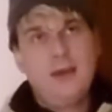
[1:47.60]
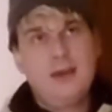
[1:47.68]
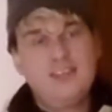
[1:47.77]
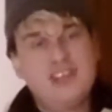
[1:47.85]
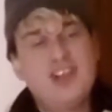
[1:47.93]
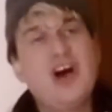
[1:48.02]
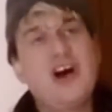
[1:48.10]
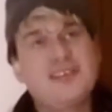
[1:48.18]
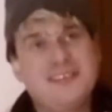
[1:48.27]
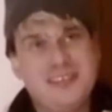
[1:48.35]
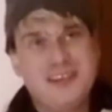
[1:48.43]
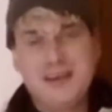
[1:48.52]
It's
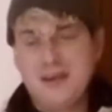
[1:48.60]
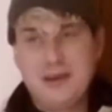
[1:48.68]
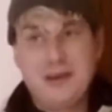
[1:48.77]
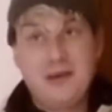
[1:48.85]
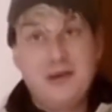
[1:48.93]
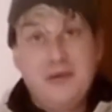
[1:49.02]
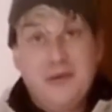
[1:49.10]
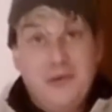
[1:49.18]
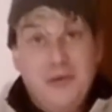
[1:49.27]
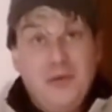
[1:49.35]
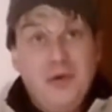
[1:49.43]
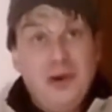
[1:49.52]
locked.
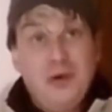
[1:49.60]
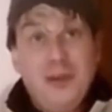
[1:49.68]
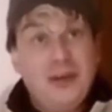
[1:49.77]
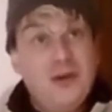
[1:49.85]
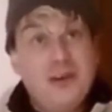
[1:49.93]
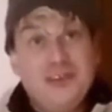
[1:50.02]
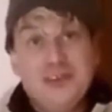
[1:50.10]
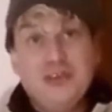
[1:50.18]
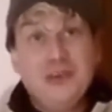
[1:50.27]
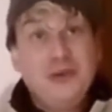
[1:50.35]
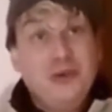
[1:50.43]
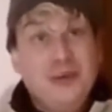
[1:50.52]
What are we going to
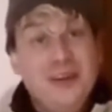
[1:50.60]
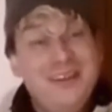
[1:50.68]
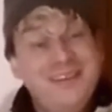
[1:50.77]
do?